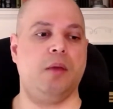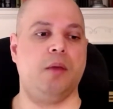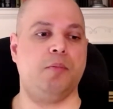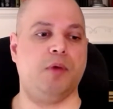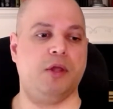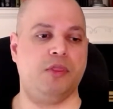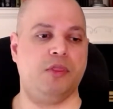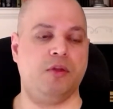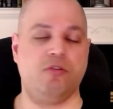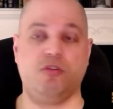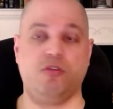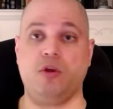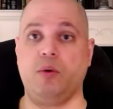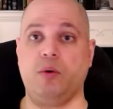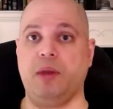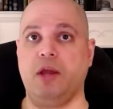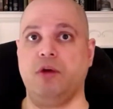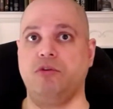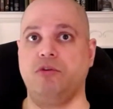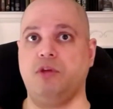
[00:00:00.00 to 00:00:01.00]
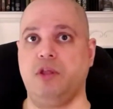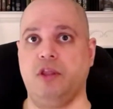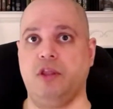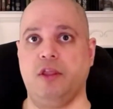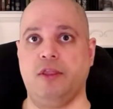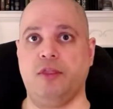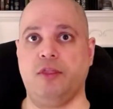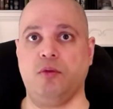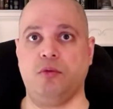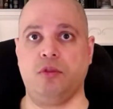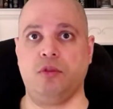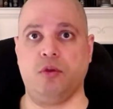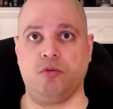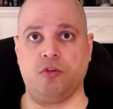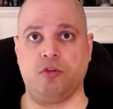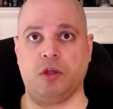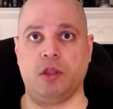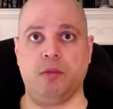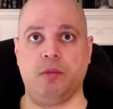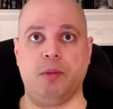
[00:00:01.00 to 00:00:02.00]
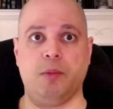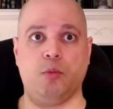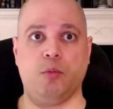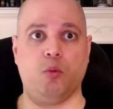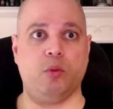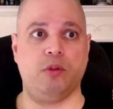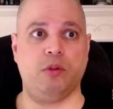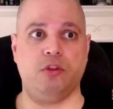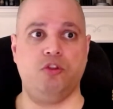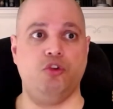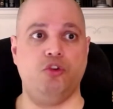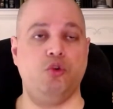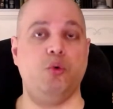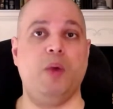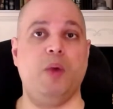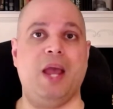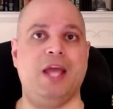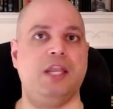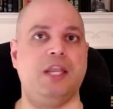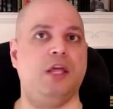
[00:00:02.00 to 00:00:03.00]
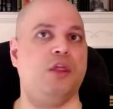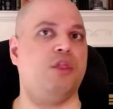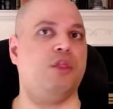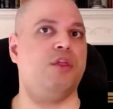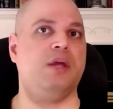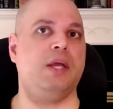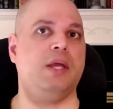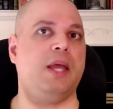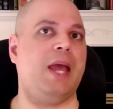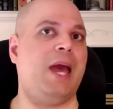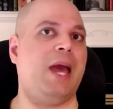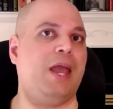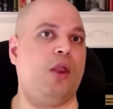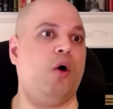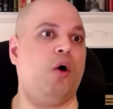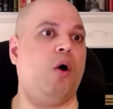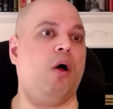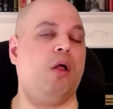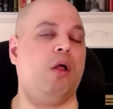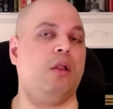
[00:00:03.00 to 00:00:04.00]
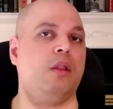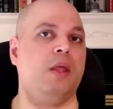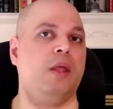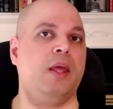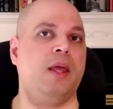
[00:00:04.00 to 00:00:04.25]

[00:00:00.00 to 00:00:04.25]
But there's no guarantee that those other people will do anything at all.